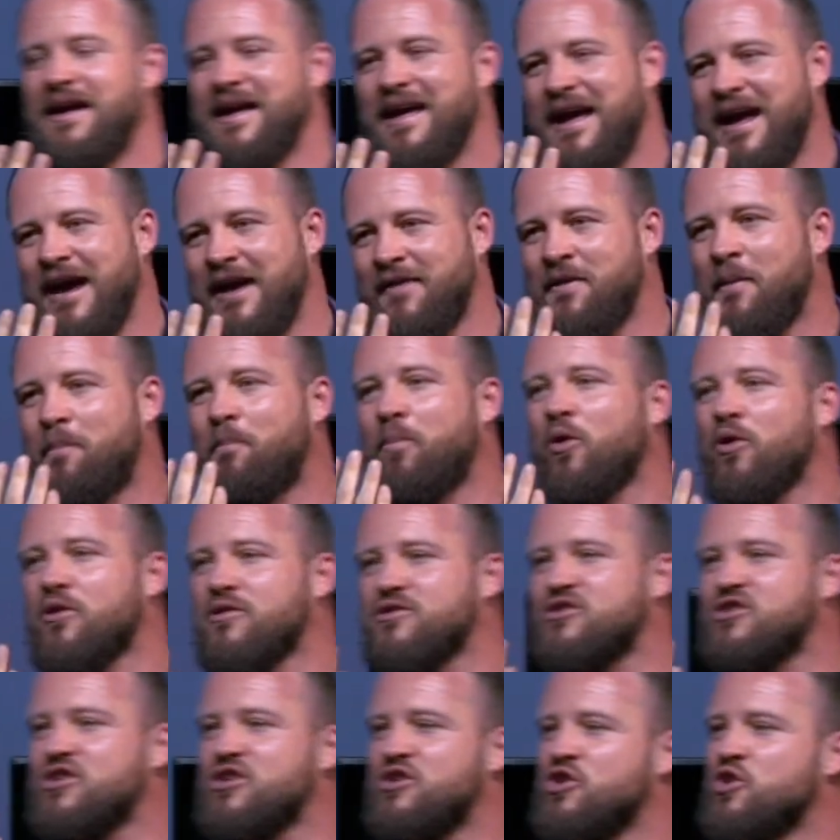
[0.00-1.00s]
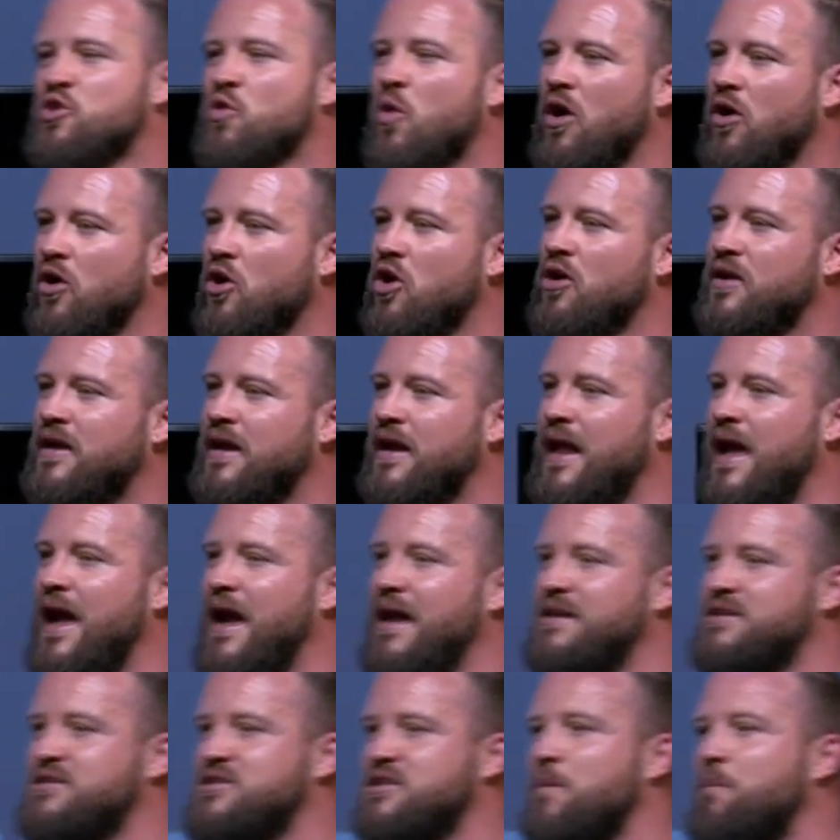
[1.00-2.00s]
And the person you are looking at
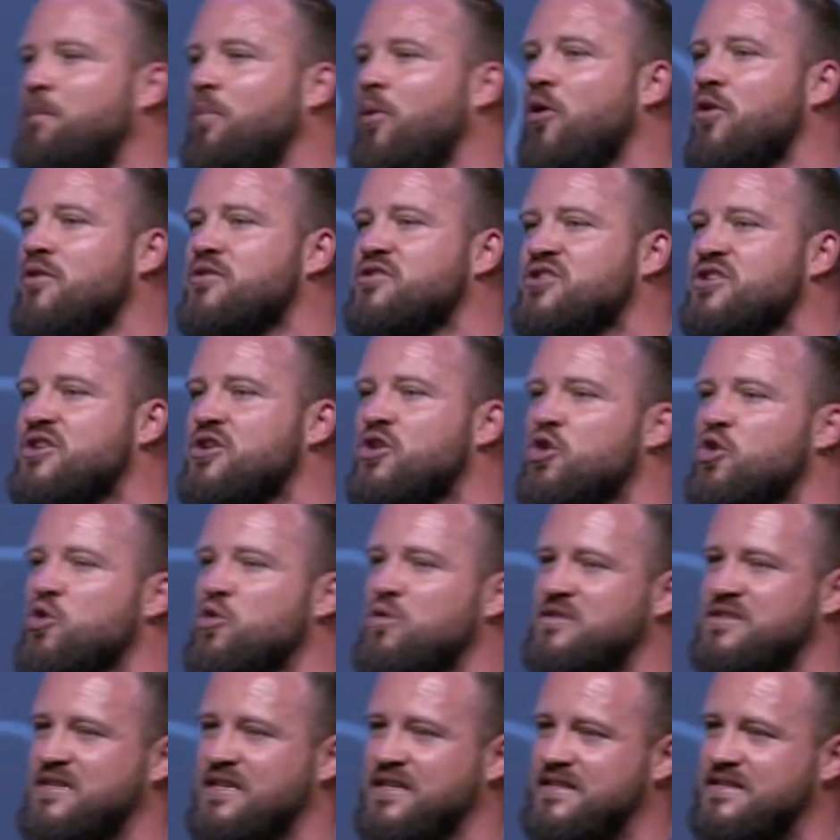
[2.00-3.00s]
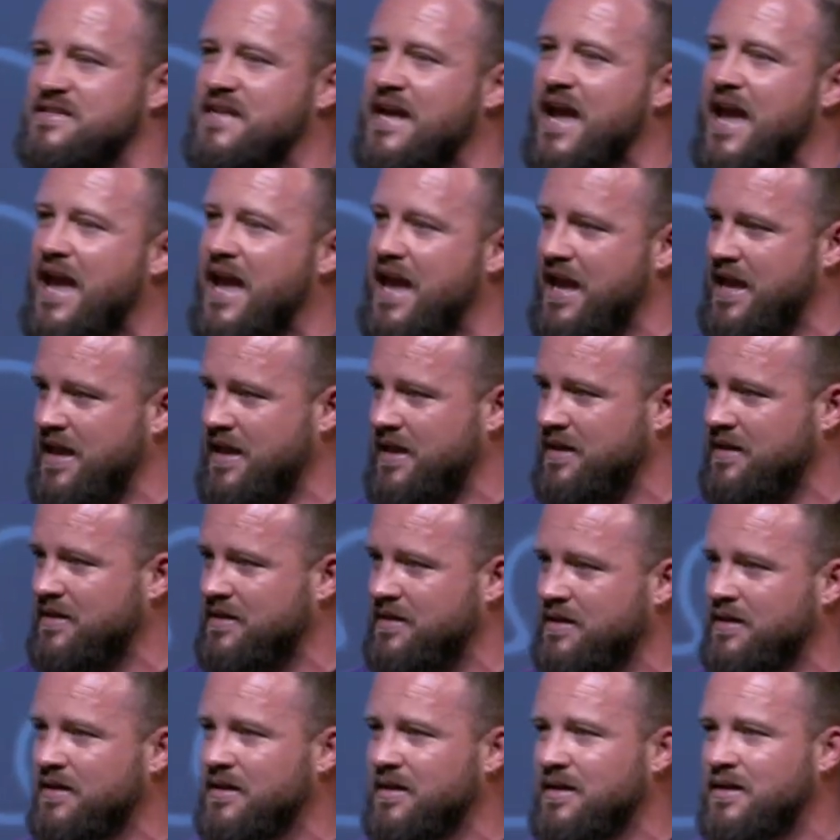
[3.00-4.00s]
is the person who today
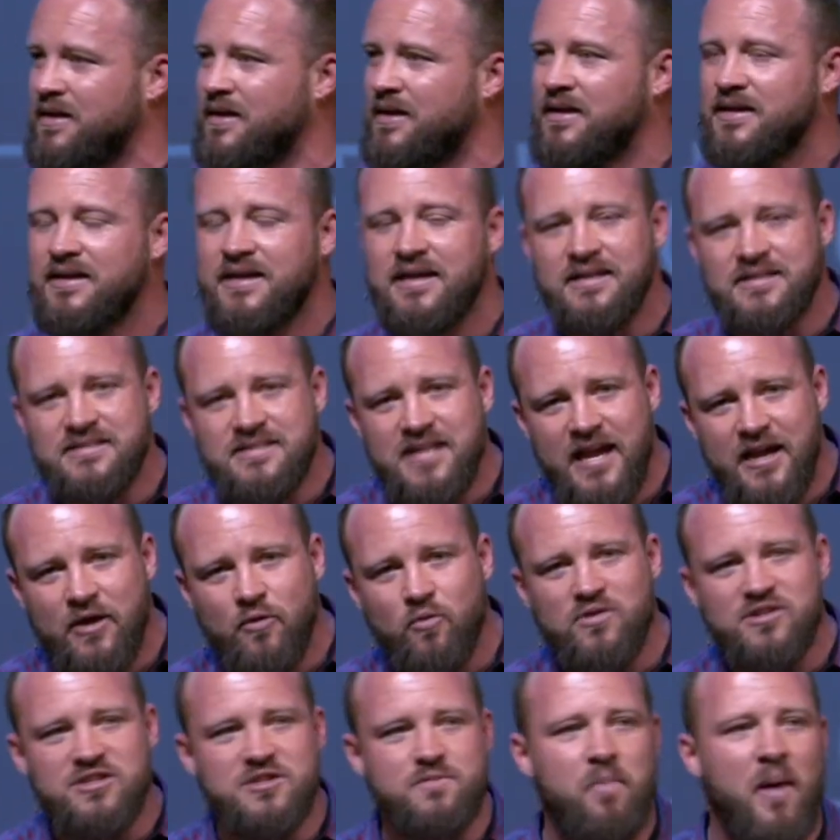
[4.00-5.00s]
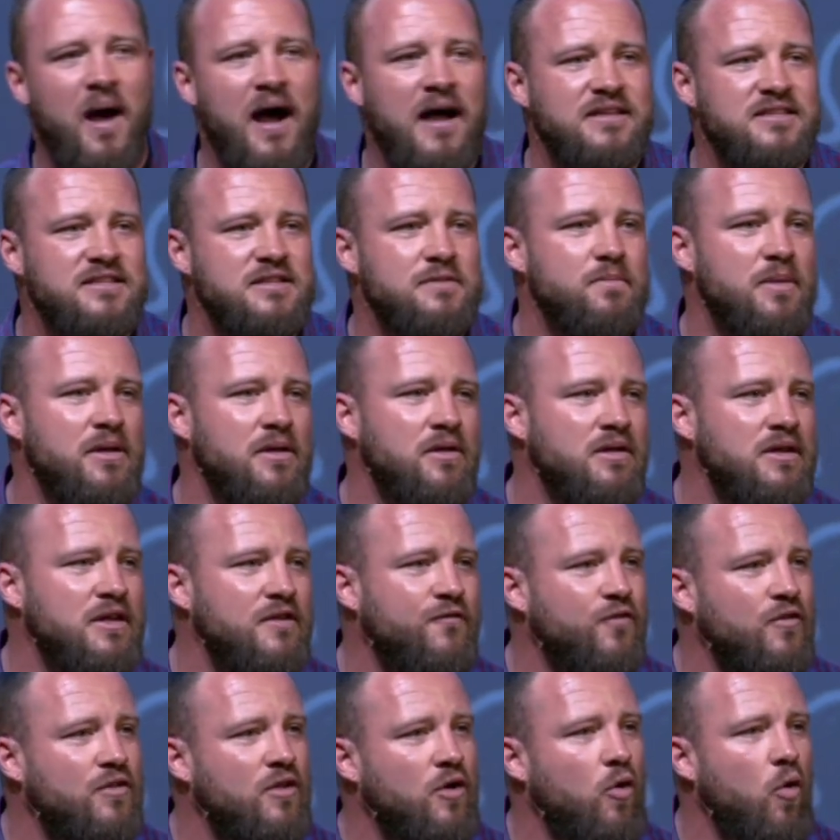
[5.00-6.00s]
can take responsibility
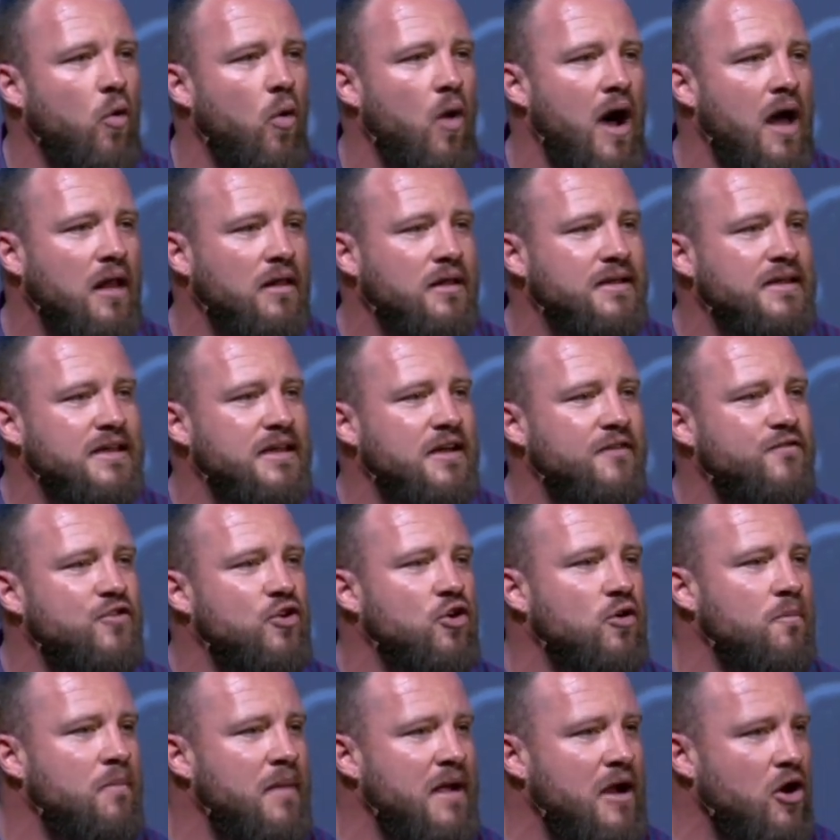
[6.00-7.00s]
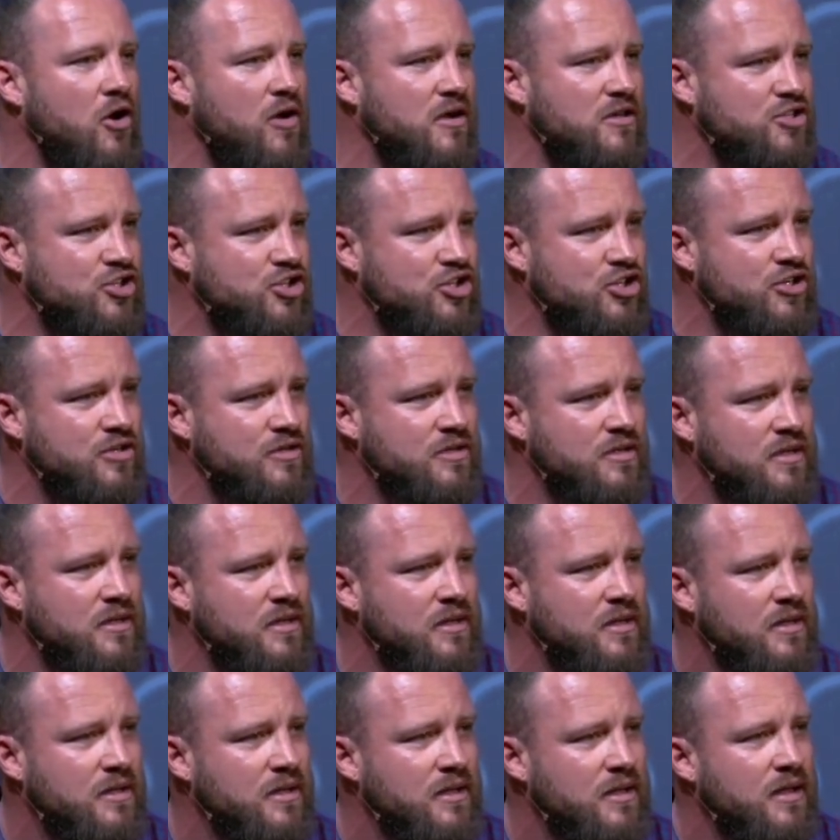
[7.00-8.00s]
for the quality of your marriage
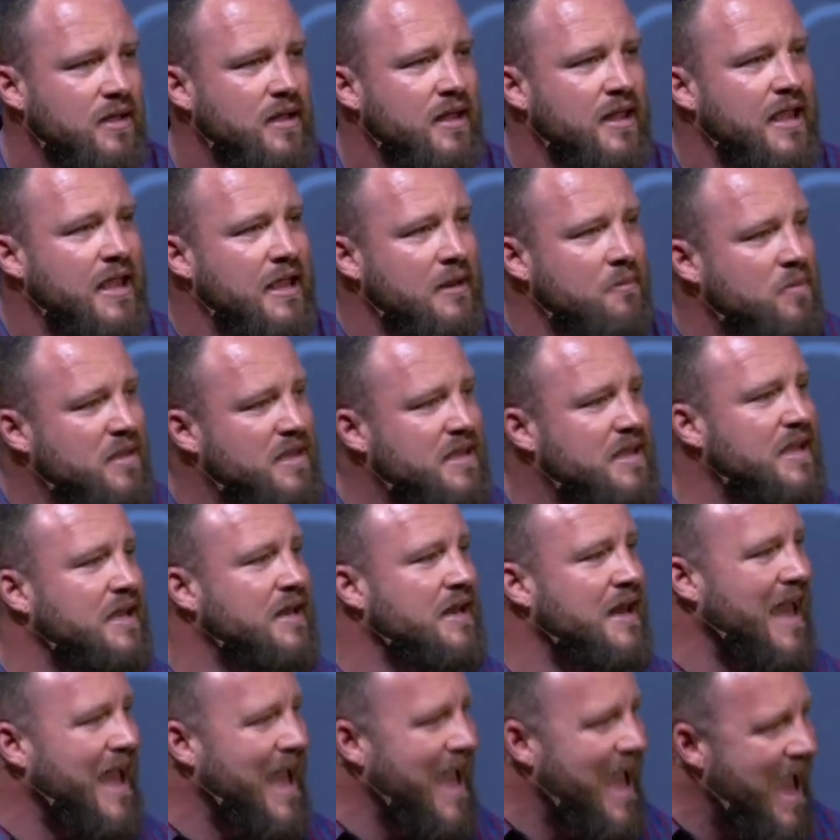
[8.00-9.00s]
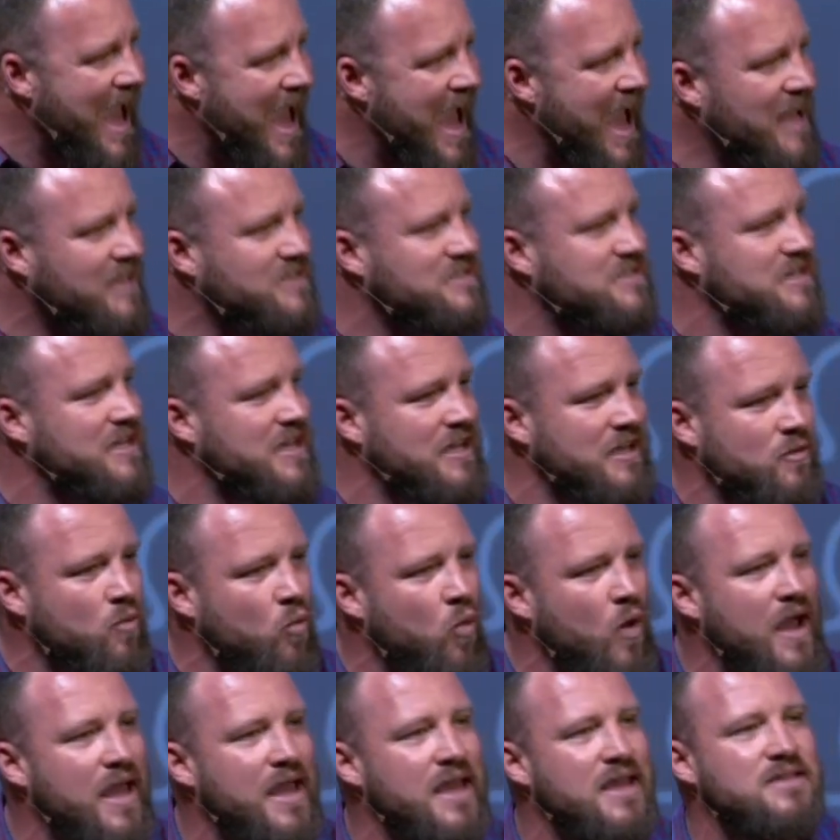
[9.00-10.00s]
and begin to act in
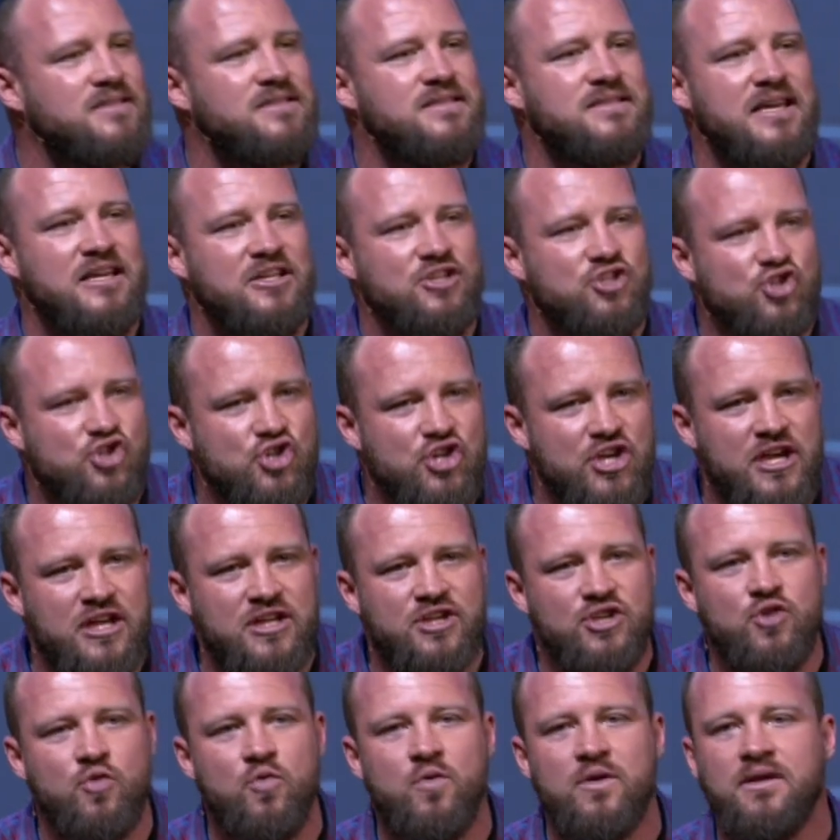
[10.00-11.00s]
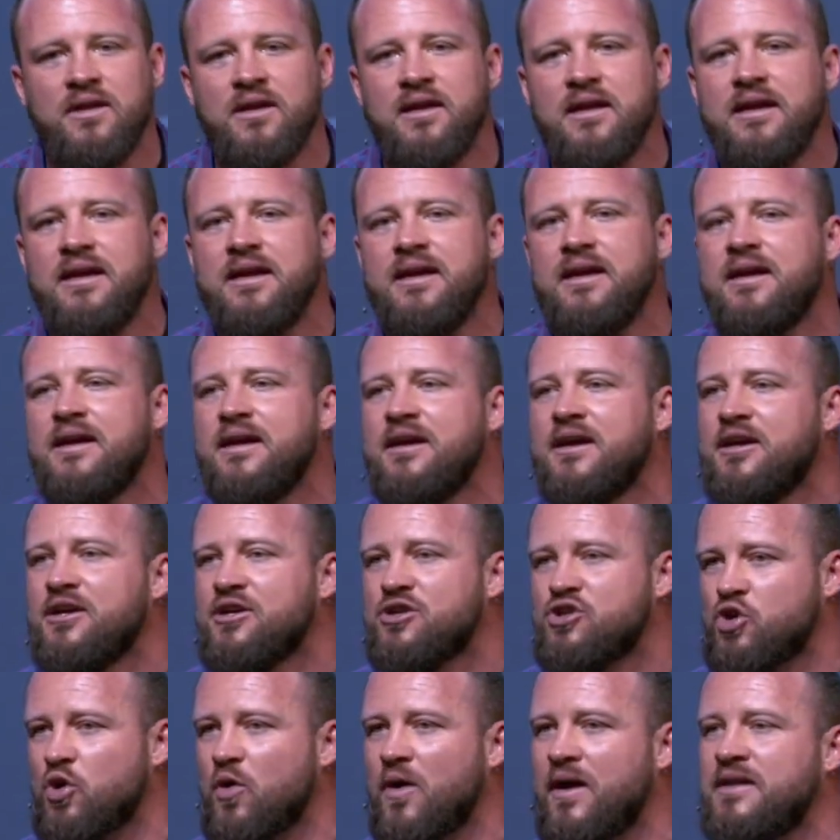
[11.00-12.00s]
ways that genuinely
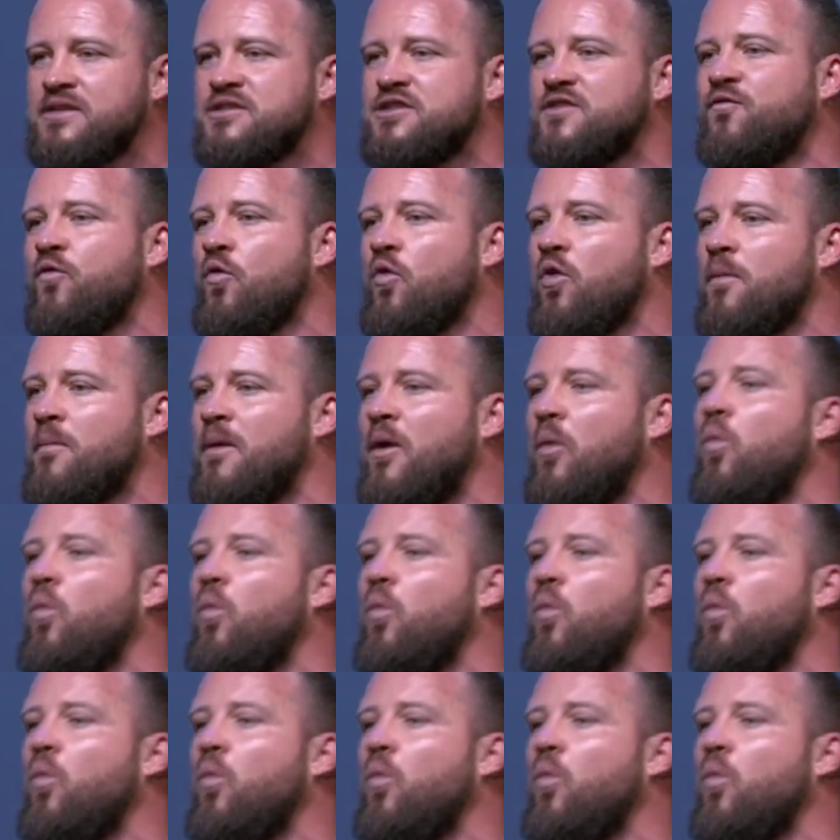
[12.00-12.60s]
transform it.